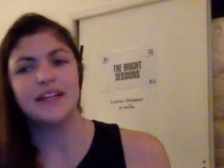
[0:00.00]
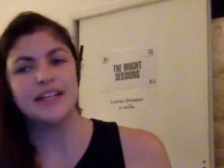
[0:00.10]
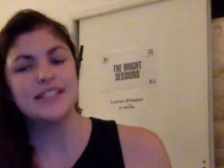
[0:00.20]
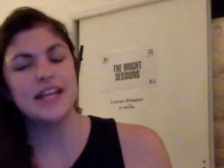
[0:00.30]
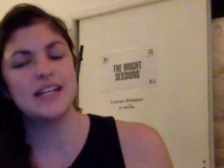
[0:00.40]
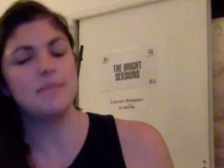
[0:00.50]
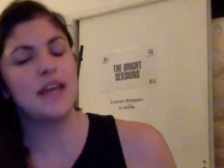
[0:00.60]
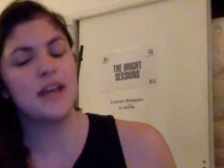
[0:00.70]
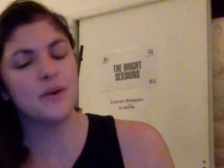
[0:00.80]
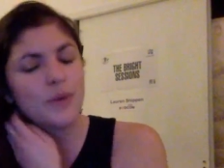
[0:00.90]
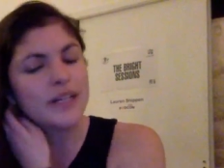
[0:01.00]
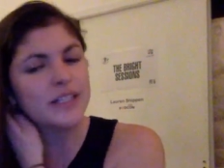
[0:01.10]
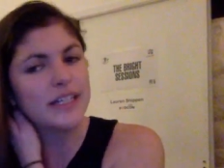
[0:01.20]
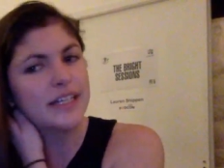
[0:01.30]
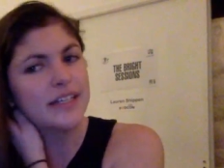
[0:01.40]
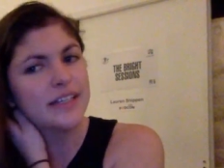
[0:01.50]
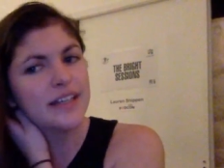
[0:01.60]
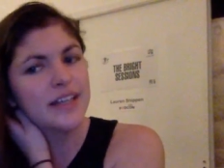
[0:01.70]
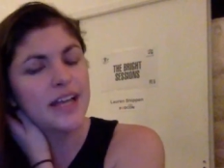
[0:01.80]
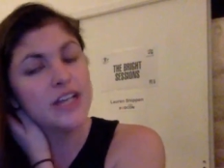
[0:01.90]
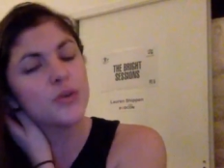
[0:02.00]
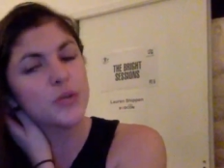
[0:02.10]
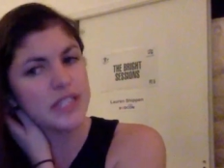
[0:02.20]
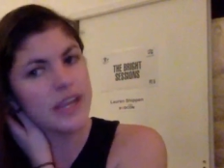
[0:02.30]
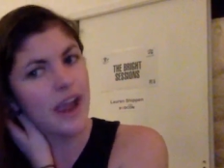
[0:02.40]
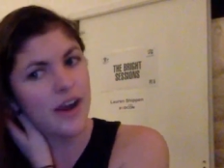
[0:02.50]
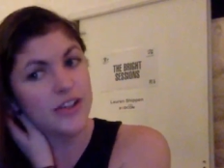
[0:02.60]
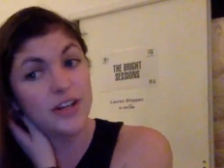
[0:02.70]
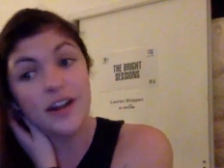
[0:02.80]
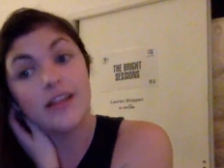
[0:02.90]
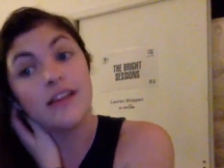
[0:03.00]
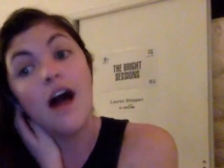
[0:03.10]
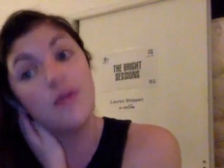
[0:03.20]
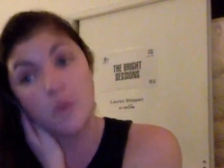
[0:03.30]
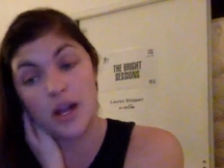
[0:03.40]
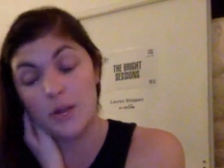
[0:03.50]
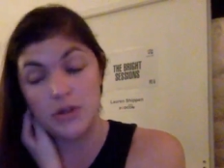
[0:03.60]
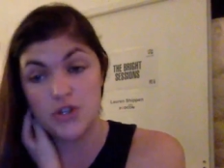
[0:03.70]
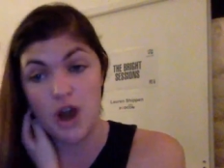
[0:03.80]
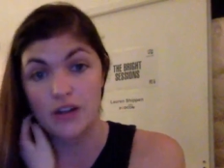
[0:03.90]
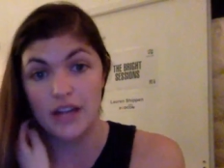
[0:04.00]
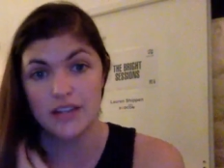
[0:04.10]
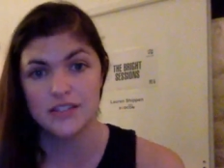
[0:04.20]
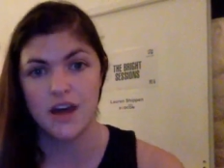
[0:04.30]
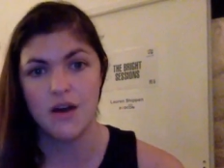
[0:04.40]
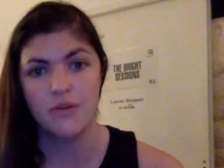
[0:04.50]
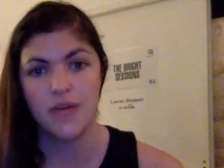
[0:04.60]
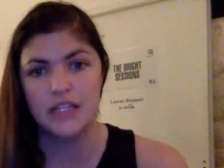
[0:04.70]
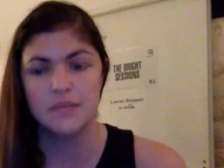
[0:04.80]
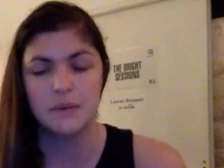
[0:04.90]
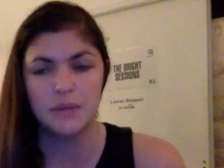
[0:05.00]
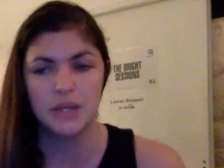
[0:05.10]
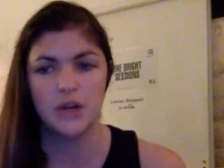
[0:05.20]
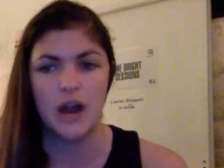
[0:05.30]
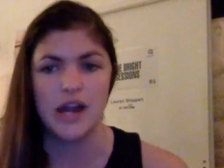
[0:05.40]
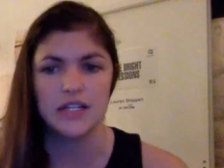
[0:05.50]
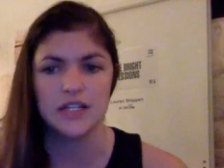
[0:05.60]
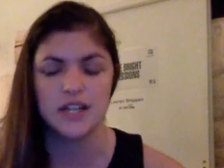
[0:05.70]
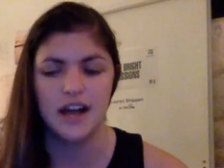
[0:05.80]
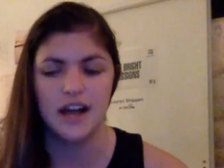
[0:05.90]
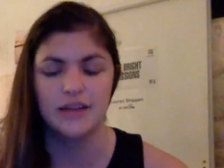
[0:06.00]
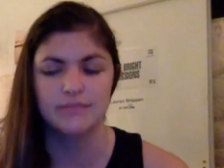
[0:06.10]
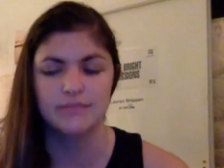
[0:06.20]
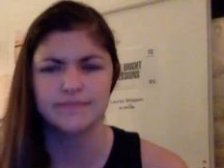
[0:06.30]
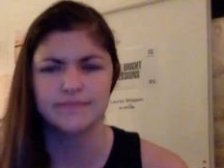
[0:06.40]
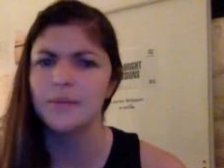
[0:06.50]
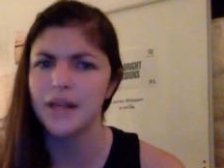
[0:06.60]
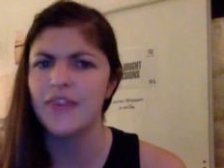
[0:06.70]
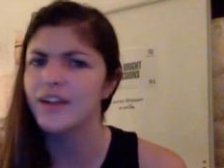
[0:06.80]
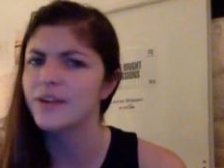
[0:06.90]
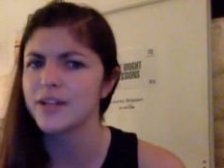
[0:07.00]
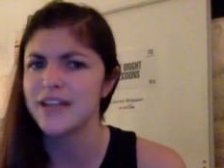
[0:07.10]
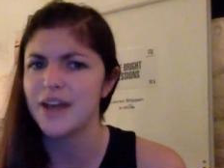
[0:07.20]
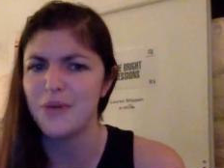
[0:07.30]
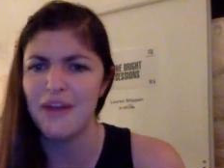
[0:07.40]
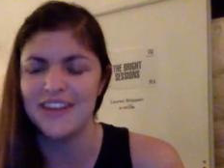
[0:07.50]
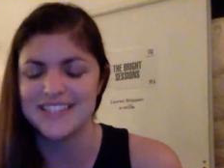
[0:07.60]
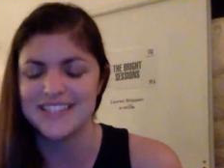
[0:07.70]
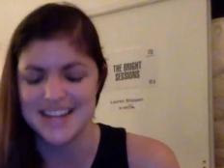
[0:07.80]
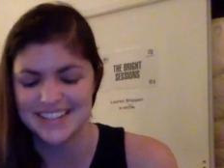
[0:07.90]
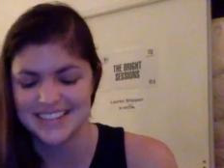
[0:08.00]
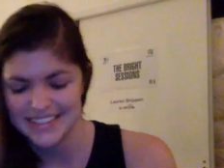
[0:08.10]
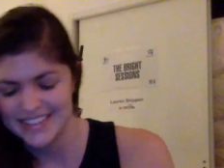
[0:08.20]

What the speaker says: He's ended up being a really interesting character, and I love working with Charlie. So that's been really great. I'm glad that it worked out the way that it did.